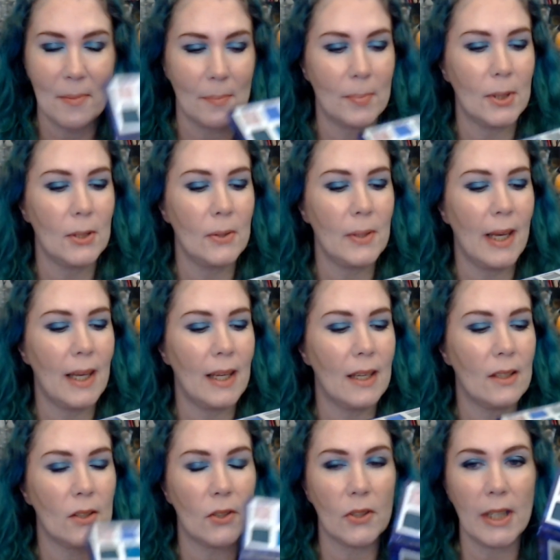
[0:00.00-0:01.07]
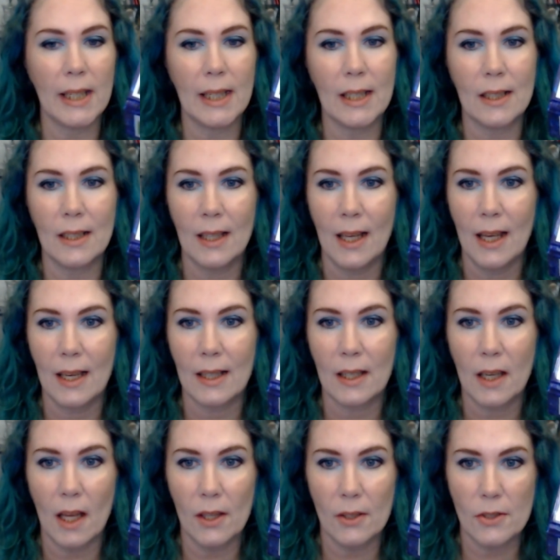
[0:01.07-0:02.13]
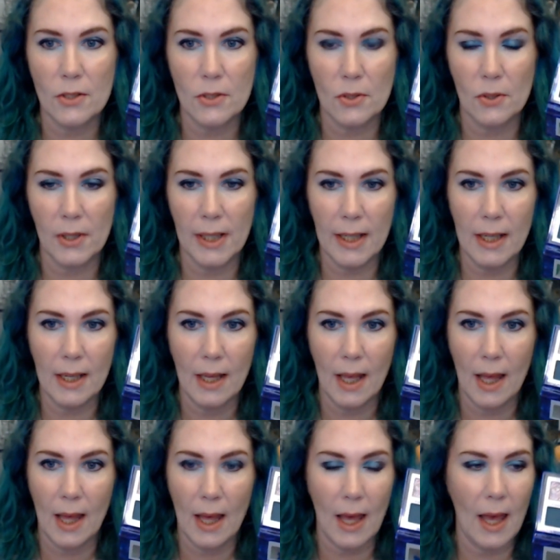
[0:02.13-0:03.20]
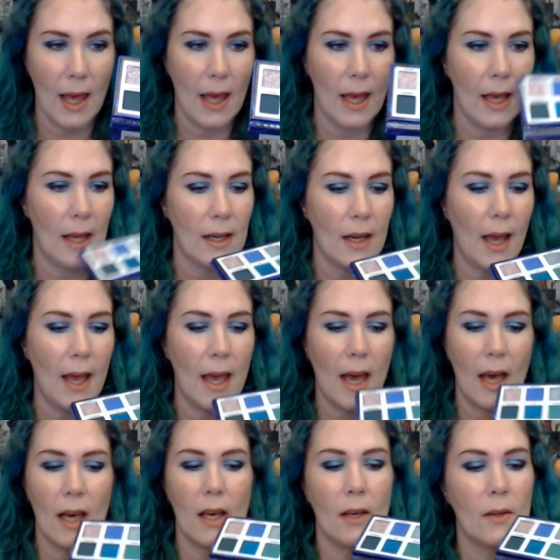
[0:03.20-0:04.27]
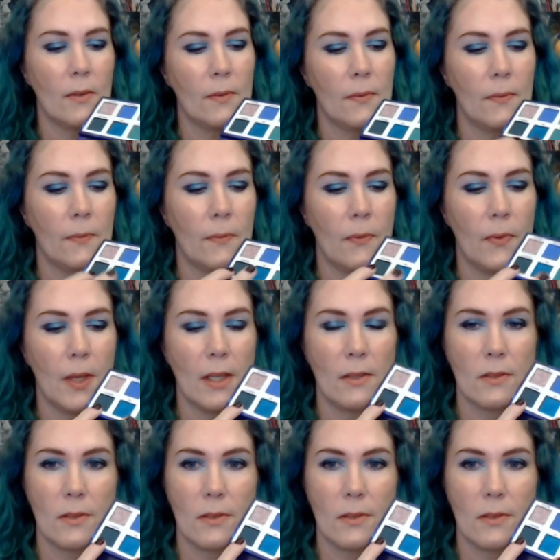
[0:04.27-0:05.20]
blue and green color story. And I have these